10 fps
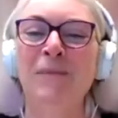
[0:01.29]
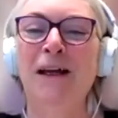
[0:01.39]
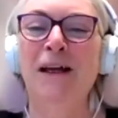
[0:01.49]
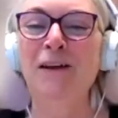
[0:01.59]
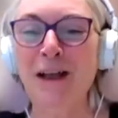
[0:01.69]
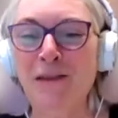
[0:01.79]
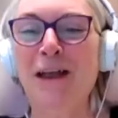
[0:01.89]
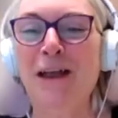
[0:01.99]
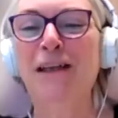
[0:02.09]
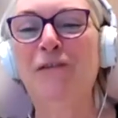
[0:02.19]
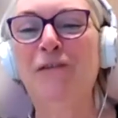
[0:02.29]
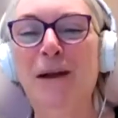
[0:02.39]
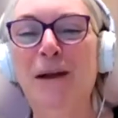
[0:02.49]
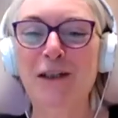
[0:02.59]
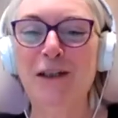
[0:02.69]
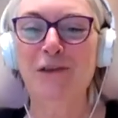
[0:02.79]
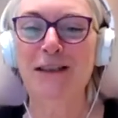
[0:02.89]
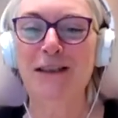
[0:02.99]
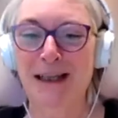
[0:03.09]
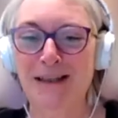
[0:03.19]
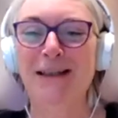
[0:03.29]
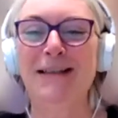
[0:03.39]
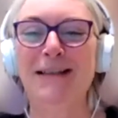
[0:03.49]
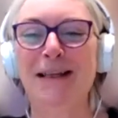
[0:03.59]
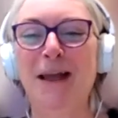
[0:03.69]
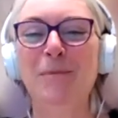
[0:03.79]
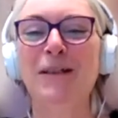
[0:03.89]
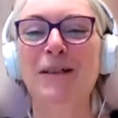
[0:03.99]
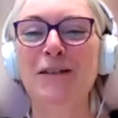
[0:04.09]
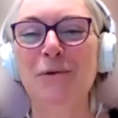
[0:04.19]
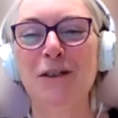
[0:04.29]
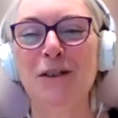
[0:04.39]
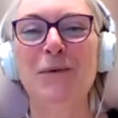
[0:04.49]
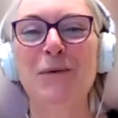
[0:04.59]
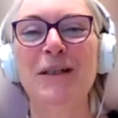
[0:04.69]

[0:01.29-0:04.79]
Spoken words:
Hi, Craig. Thank you very much for taking this time to talk to